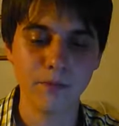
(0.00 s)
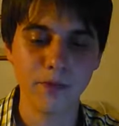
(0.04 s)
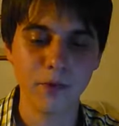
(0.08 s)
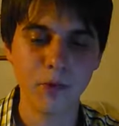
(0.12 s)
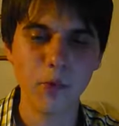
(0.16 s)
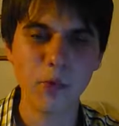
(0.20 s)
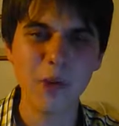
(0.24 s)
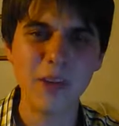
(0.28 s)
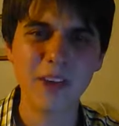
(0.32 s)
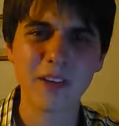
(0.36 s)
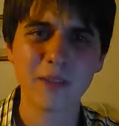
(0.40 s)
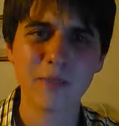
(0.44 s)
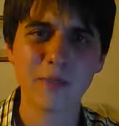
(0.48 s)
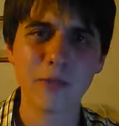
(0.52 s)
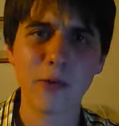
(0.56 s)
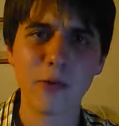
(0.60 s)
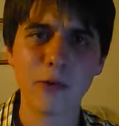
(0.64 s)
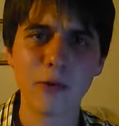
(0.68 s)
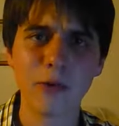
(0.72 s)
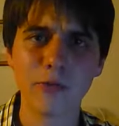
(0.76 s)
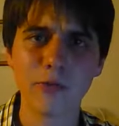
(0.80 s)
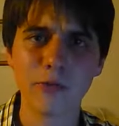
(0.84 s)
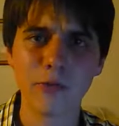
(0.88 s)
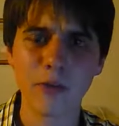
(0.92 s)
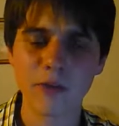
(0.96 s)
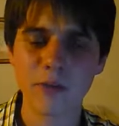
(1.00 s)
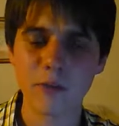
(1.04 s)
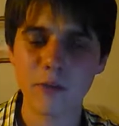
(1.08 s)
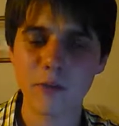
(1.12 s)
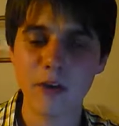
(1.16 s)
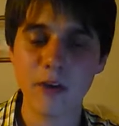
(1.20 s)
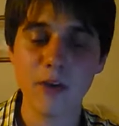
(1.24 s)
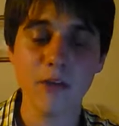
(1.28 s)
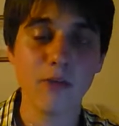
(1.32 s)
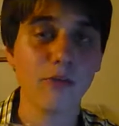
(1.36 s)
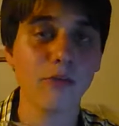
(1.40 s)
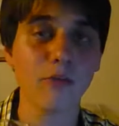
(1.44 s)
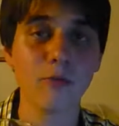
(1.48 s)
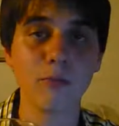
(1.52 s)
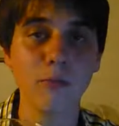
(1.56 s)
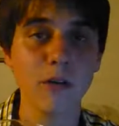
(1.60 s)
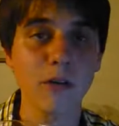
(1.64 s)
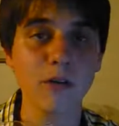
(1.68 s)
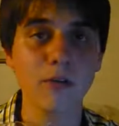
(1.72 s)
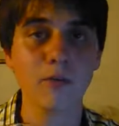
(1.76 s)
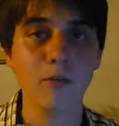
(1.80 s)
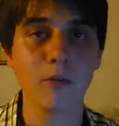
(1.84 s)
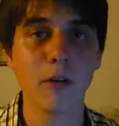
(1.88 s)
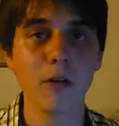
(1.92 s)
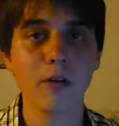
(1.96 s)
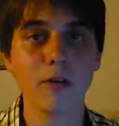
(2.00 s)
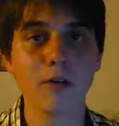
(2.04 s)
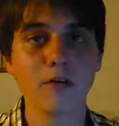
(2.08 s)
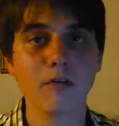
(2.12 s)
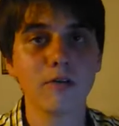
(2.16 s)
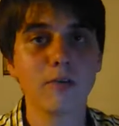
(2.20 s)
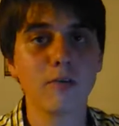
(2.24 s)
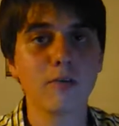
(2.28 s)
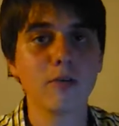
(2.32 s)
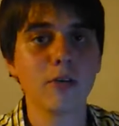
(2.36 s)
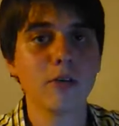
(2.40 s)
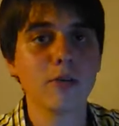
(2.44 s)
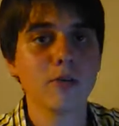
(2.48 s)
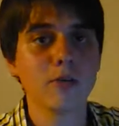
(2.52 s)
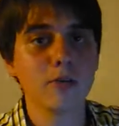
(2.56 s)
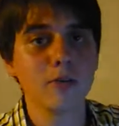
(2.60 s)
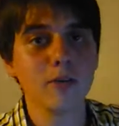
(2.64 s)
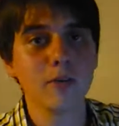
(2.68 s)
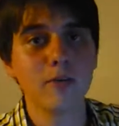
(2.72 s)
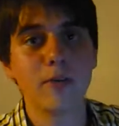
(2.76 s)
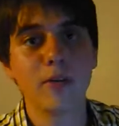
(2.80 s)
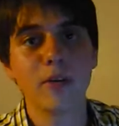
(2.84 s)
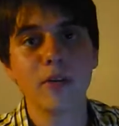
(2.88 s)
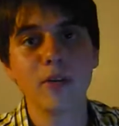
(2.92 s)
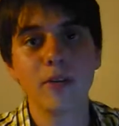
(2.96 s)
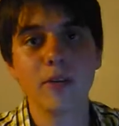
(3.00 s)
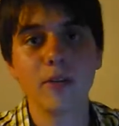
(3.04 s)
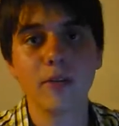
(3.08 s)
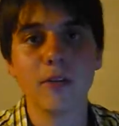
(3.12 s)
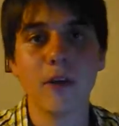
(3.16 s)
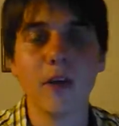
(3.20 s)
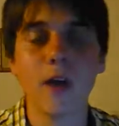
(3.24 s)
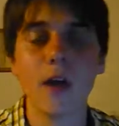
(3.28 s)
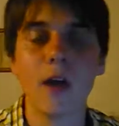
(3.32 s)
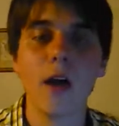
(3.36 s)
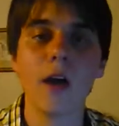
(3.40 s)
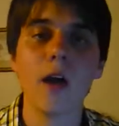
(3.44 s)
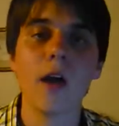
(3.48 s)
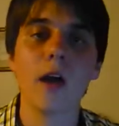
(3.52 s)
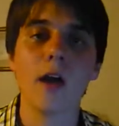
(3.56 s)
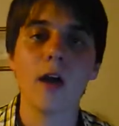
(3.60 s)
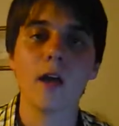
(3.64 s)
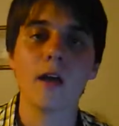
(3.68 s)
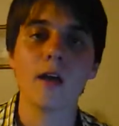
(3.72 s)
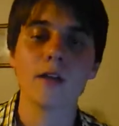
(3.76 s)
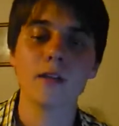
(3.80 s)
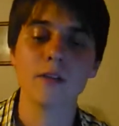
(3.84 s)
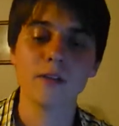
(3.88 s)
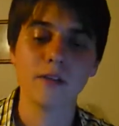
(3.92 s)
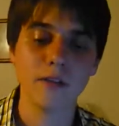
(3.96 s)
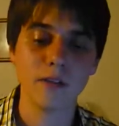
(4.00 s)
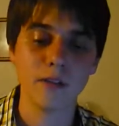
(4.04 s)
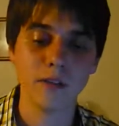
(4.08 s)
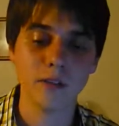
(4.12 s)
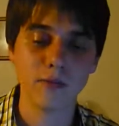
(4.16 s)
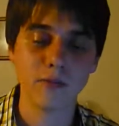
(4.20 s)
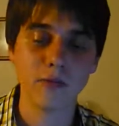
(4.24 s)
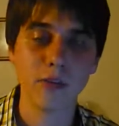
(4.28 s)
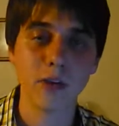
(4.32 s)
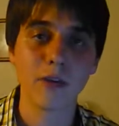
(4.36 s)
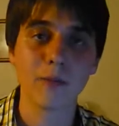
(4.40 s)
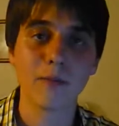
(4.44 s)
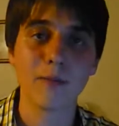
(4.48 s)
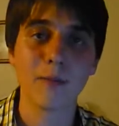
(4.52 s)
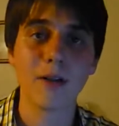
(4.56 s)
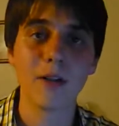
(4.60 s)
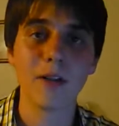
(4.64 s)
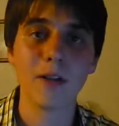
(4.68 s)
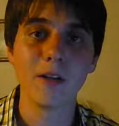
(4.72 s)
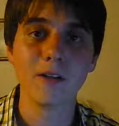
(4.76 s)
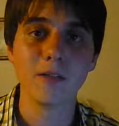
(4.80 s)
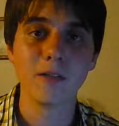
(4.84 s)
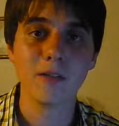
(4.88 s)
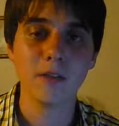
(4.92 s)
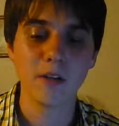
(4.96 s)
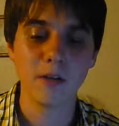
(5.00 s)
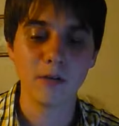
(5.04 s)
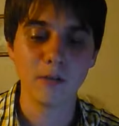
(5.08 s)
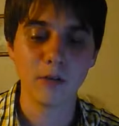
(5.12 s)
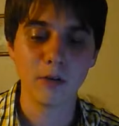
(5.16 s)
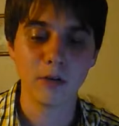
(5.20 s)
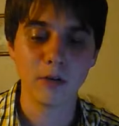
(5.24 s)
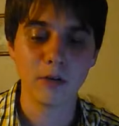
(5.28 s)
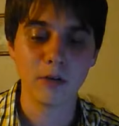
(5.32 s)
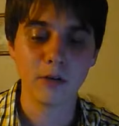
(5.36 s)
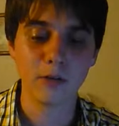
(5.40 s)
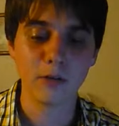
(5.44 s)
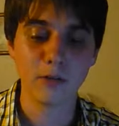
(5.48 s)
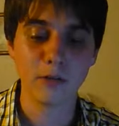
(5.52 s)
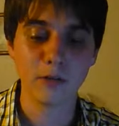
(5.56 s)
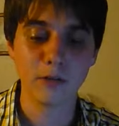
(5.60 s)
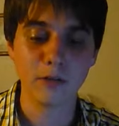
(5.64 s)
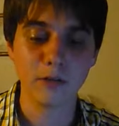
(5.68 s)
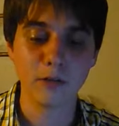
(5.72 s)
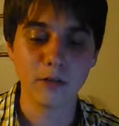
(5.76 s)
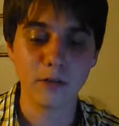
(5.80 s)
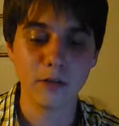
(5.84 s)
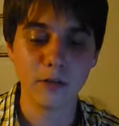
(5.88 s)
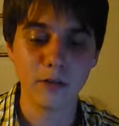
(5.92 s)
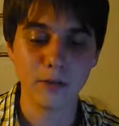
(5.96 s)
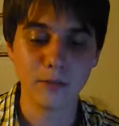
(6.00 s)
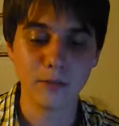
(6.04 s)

The weak point of this beer, for me, for my personal opinion, is the drinkability, because